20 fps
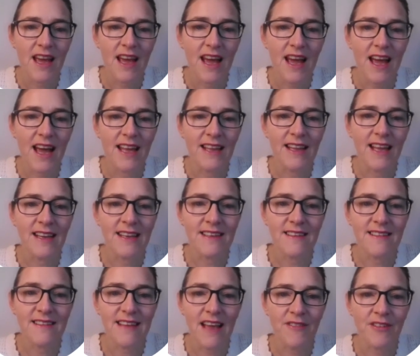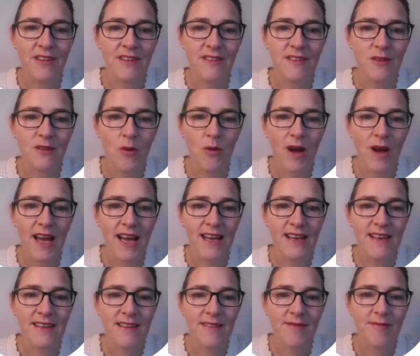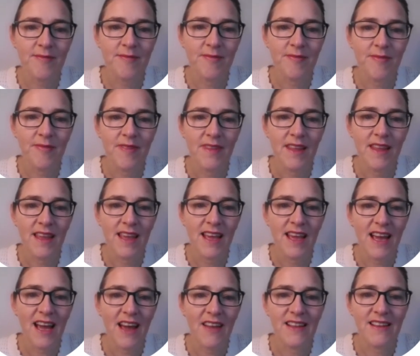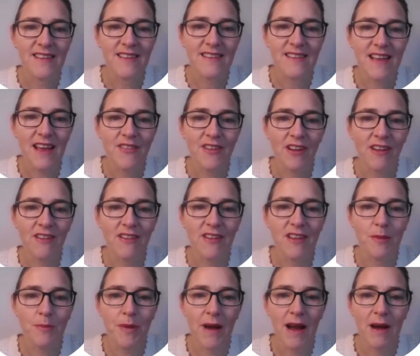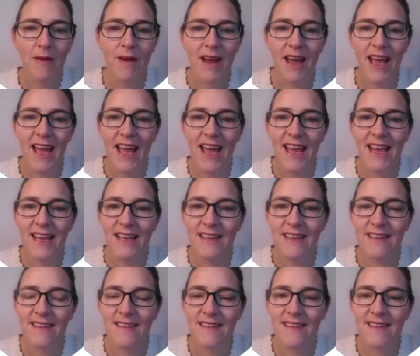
And then 7 squared. And then 7 to the power 8.